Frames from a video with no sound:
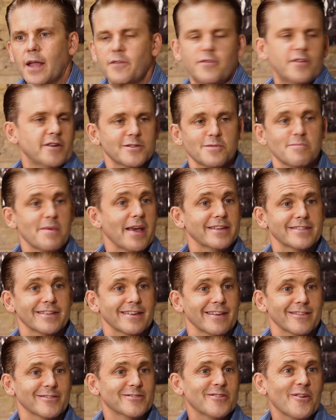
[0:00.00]
It feels
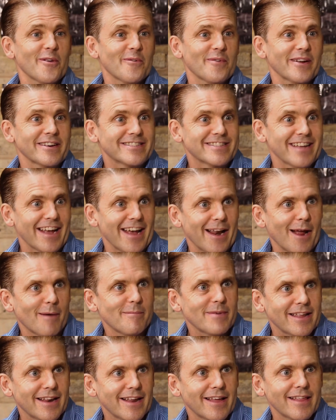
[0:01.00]
amazing. There's no other way to say it. I
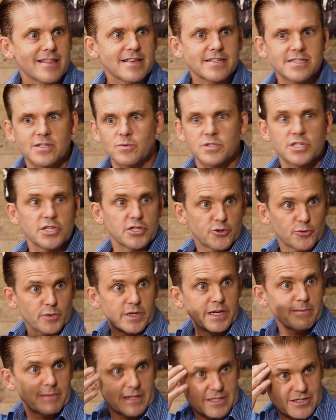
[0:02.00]
mean, this was a
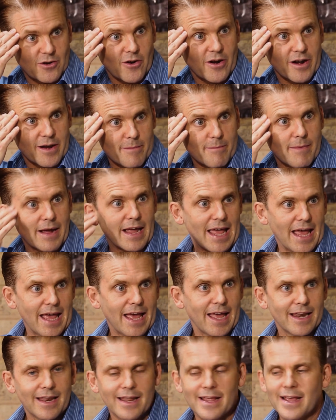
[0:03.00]
dream that started in my
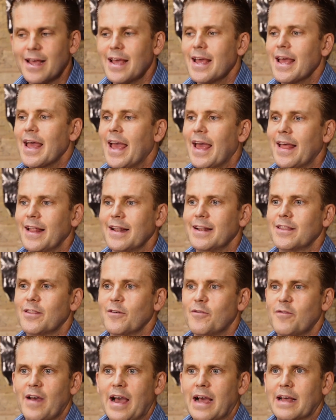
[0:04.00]
head, and
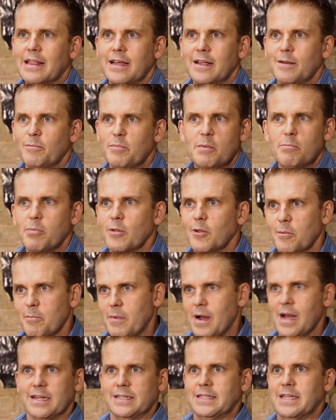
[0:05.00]
the fact that people are
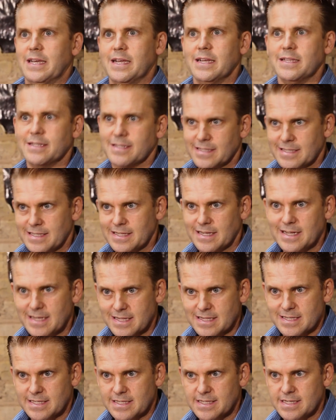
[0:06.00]
buying tickets and
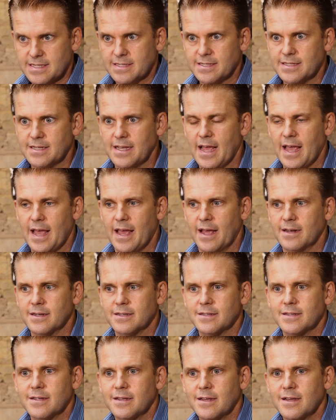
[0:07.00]
sitting in the seats
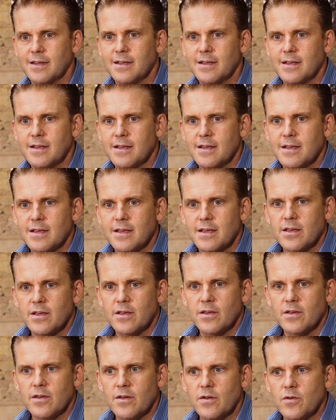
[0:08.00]
and
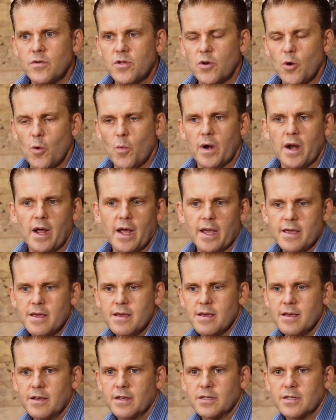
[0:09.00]
you know when i